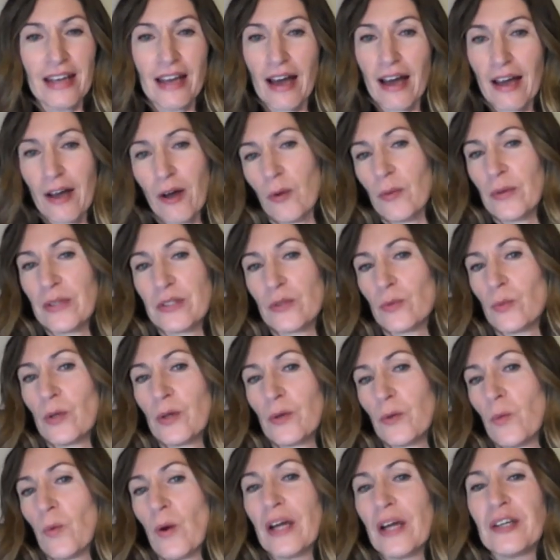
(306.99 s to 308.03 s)
I always would
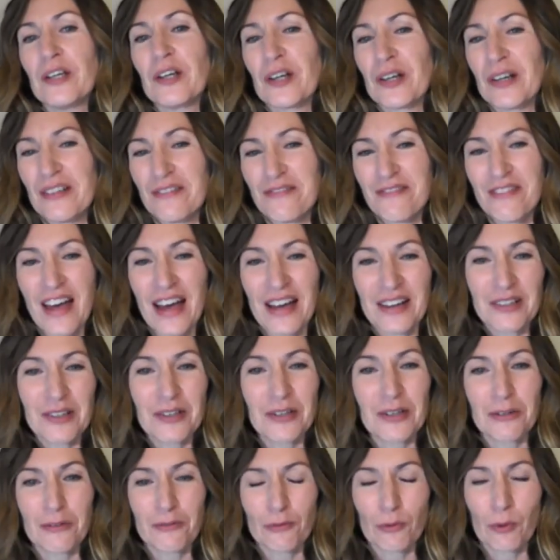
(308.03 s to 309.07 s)
have wondered if that
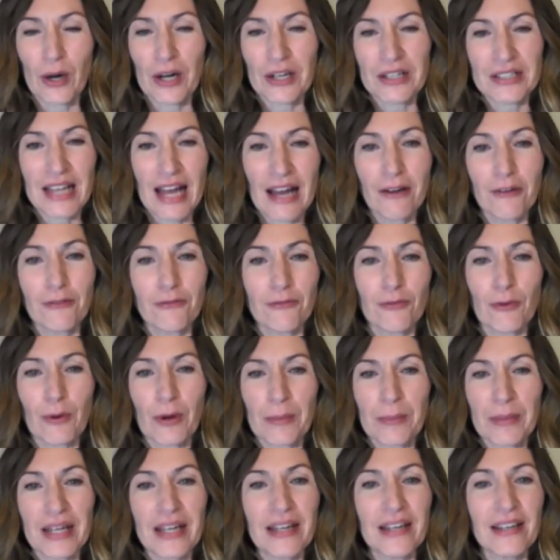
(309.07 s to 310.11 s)
could have worked out
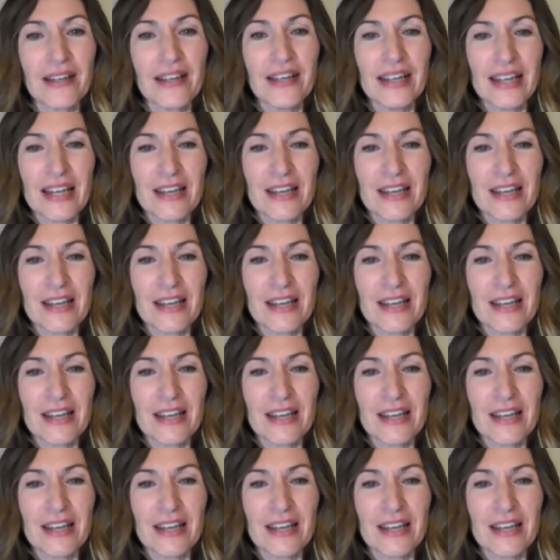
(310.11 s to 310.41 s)
for me